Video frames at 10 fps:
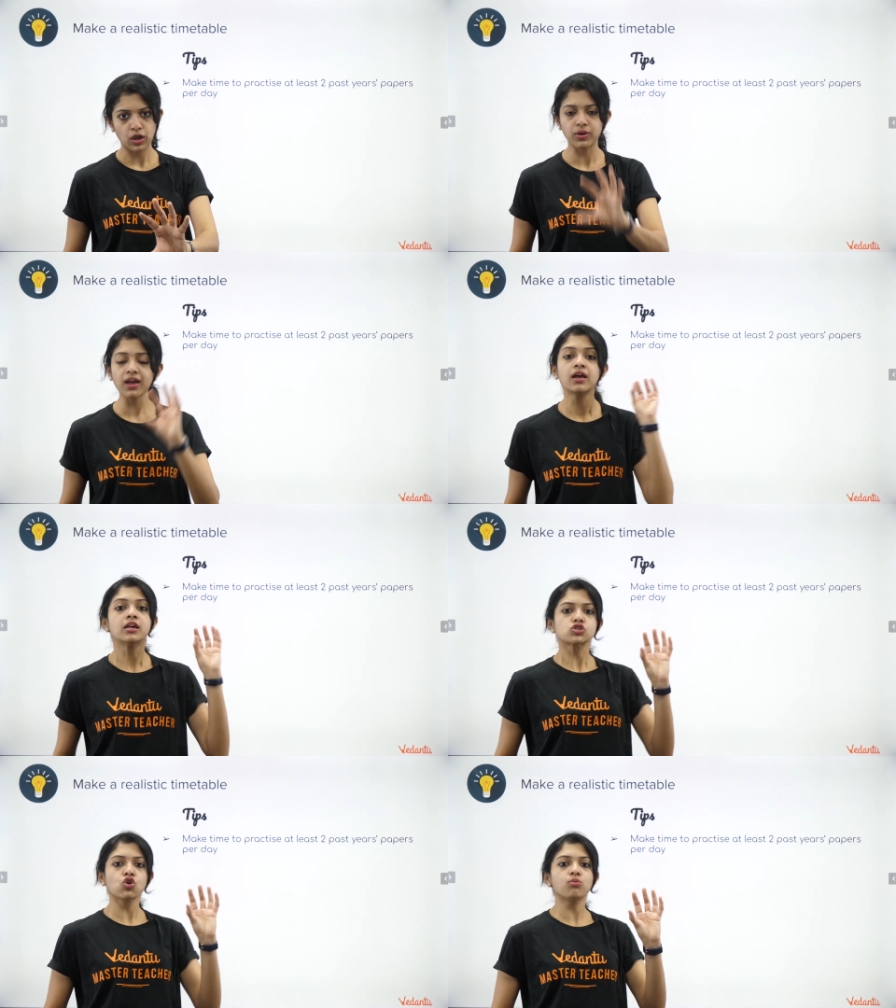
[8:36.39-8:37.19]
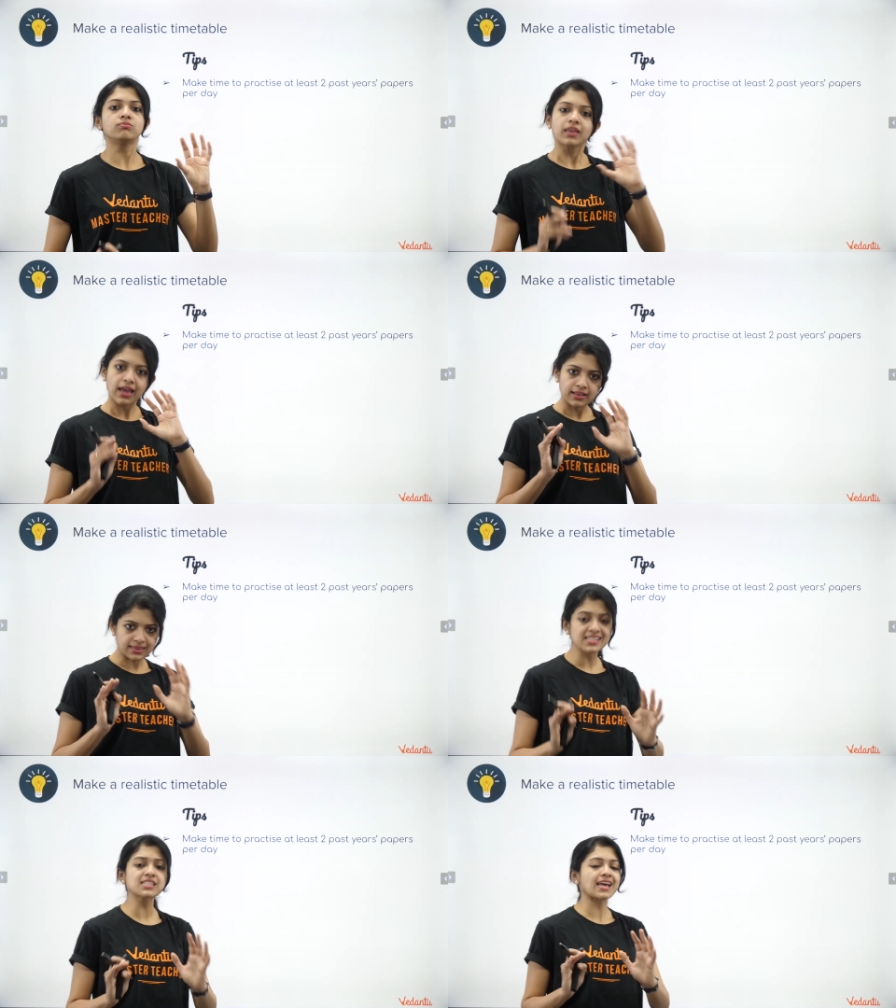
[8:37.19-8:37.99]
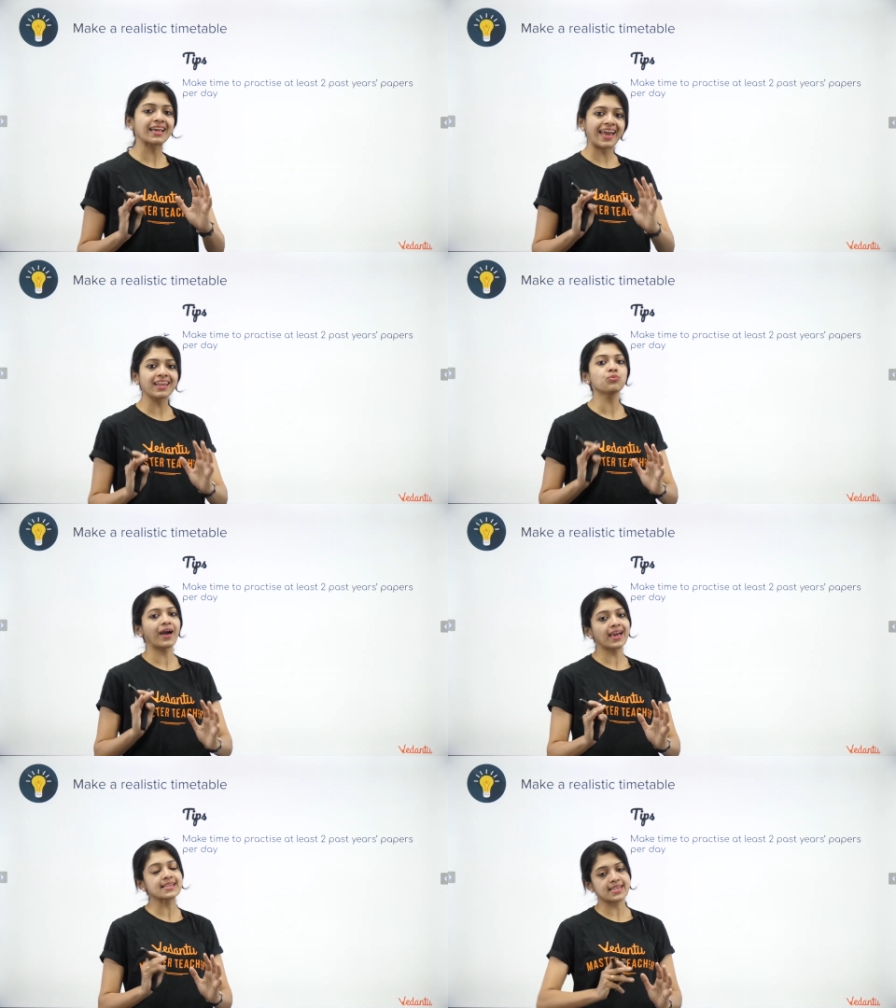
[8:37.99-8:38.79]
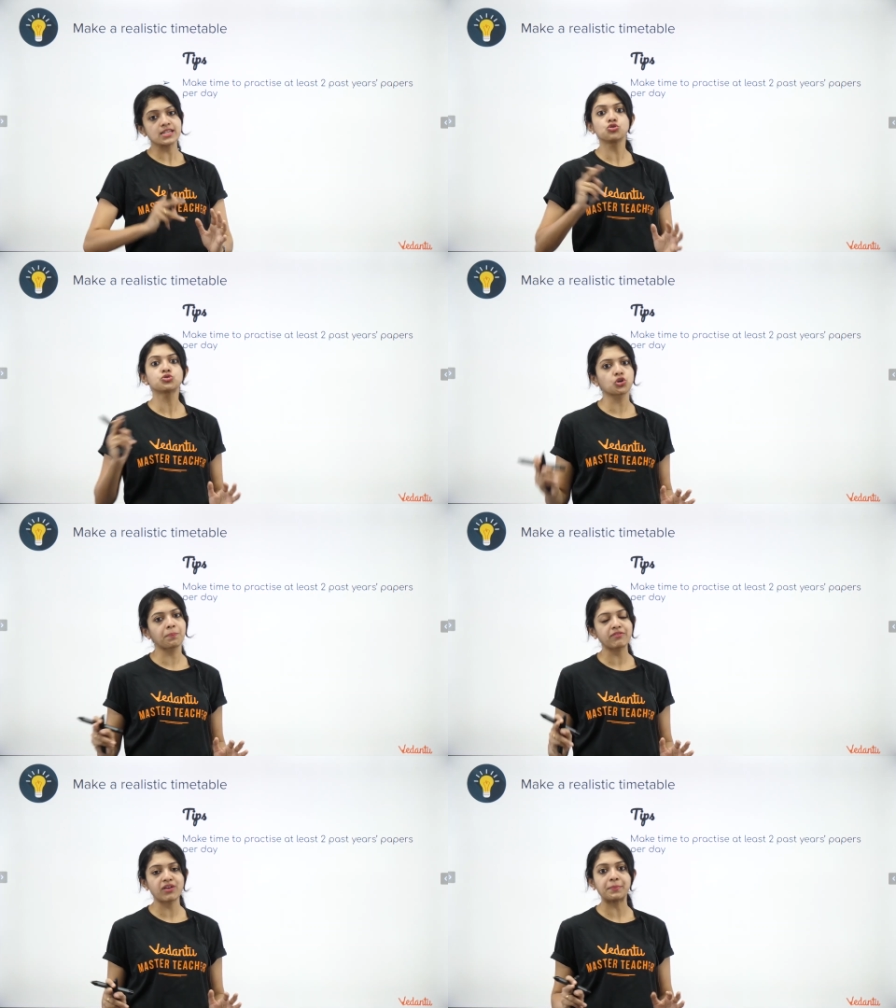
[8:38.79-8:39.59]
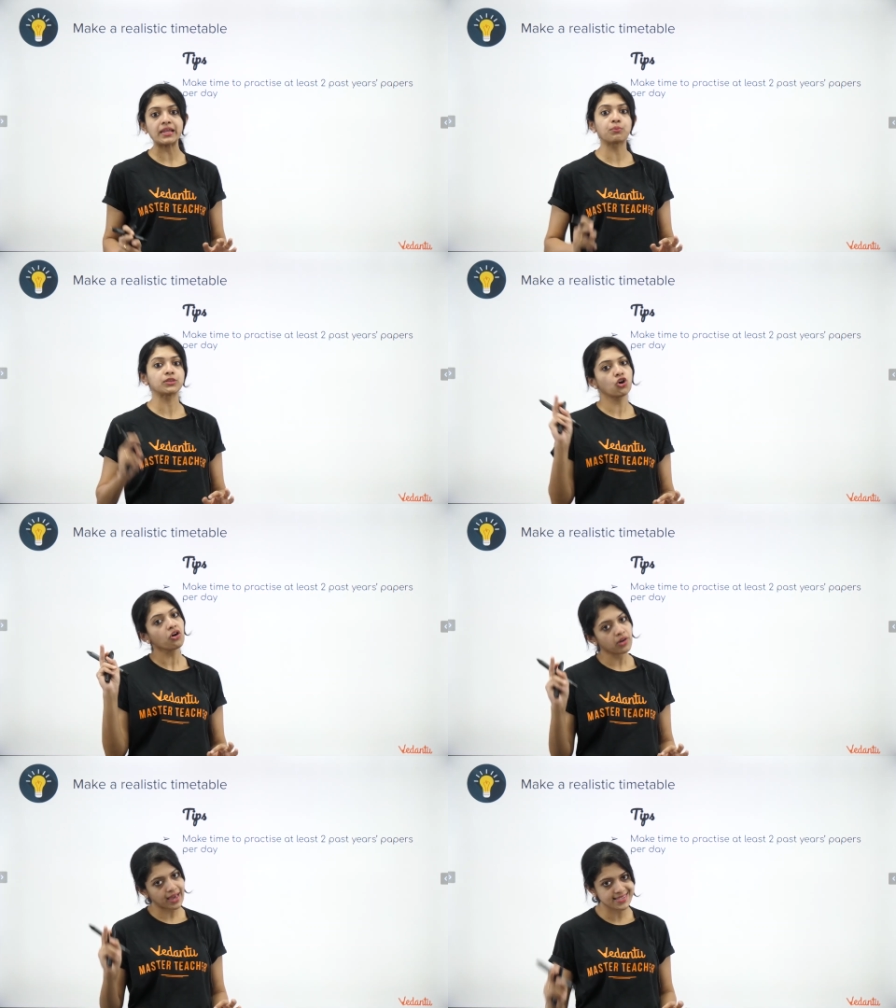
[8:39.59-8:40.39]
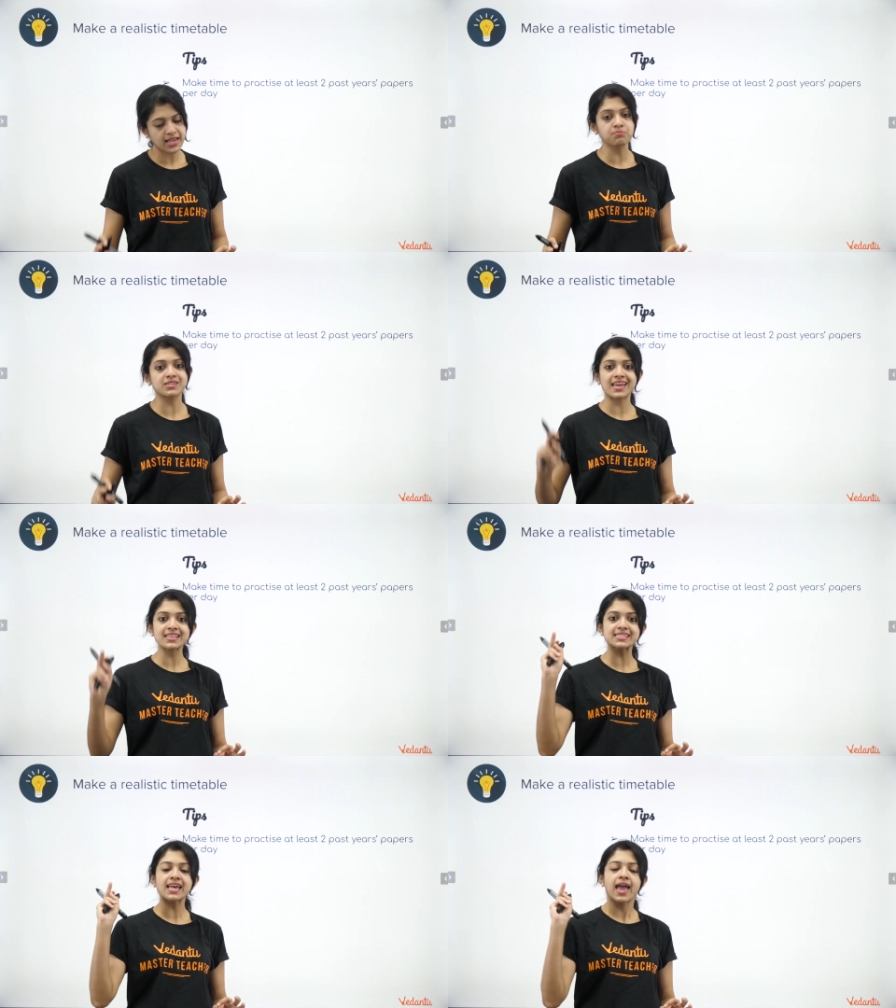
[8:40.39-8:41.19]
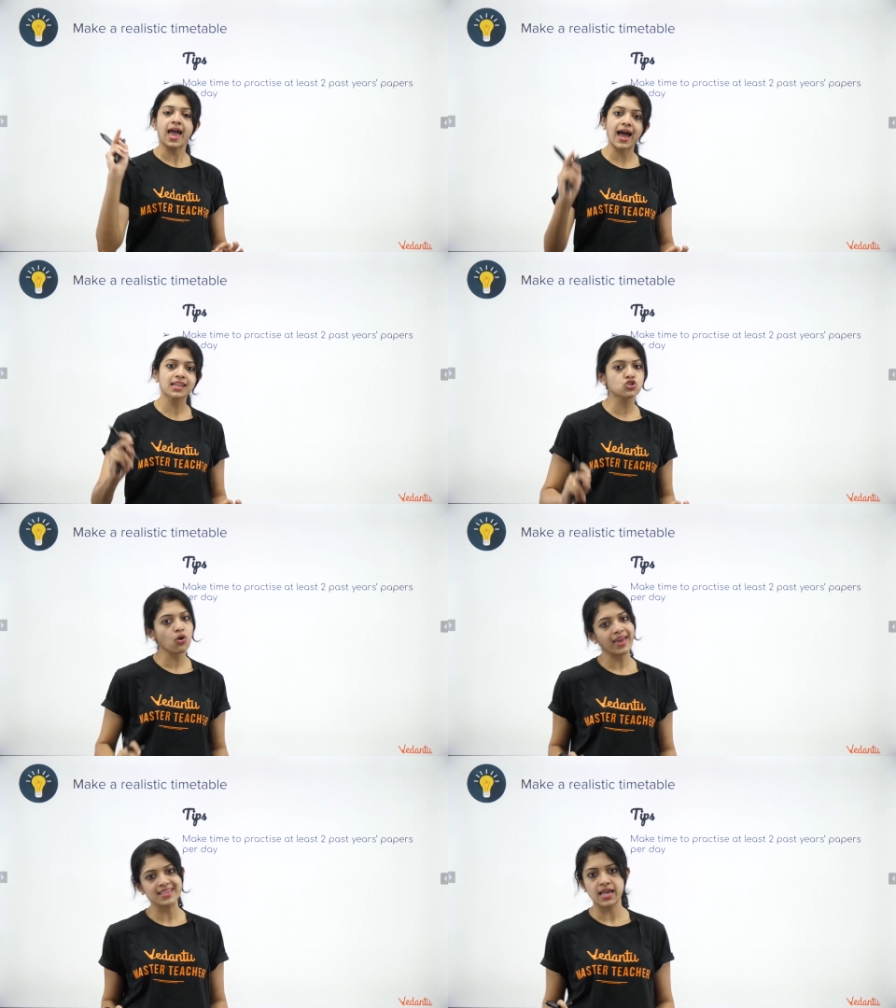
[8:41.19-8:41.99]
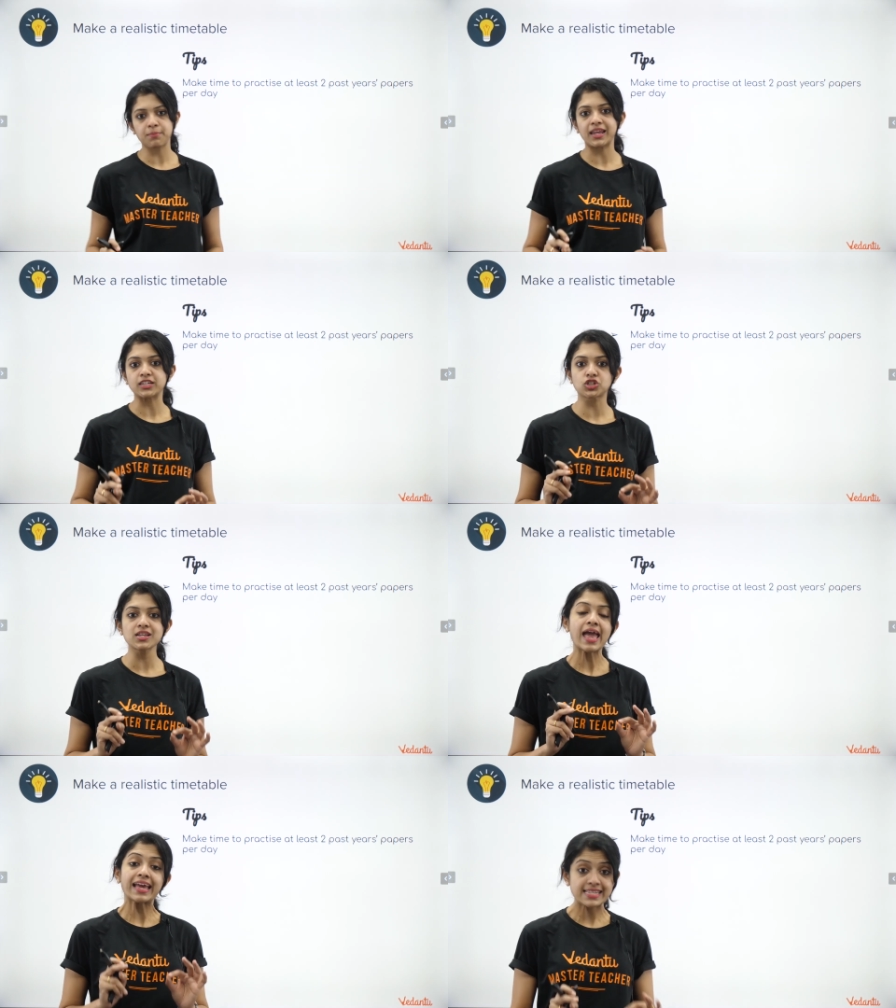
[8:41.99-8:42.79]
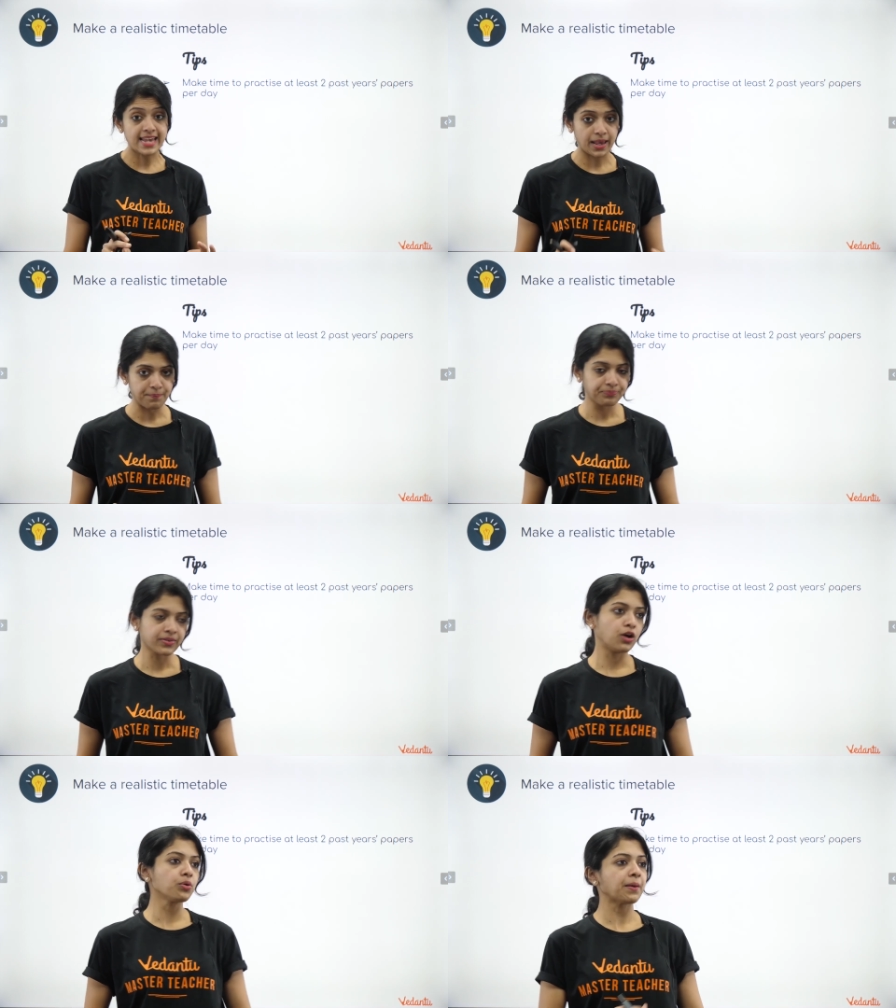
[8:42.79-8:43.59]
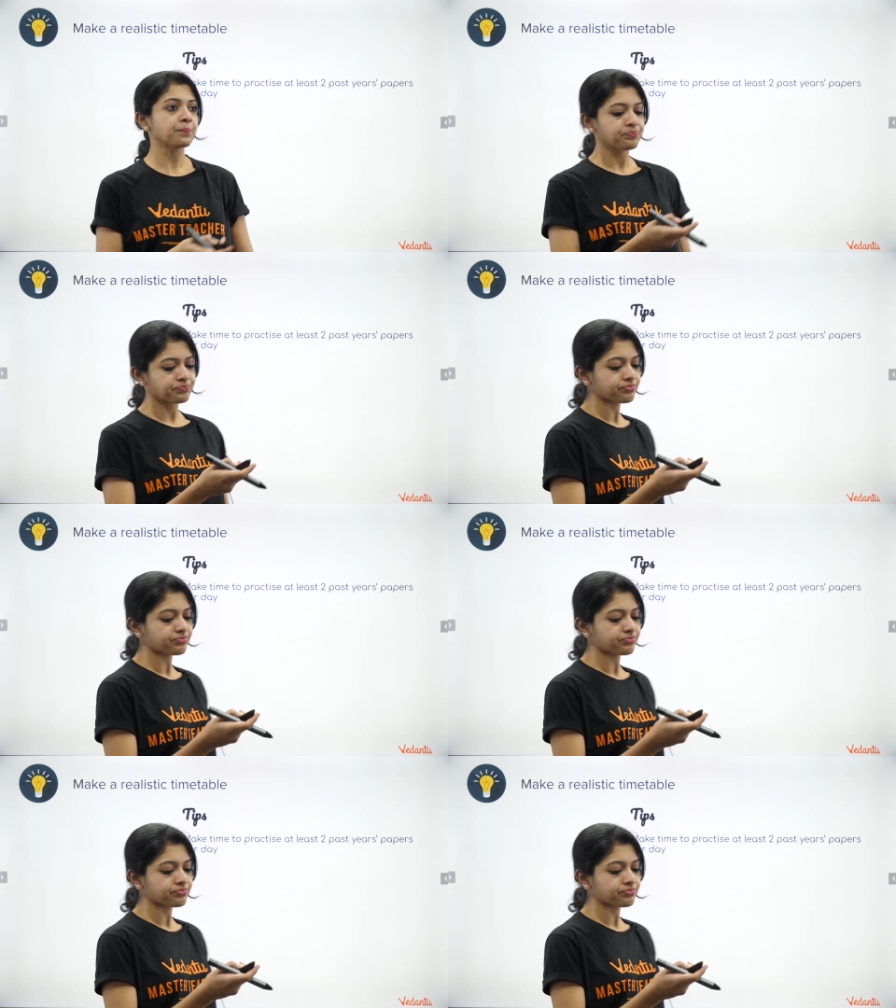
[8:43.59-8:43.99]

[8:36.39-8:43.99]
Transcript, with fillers: Okay, so this is again why I said you should be familiar with your exam dates and your examination time. Okay,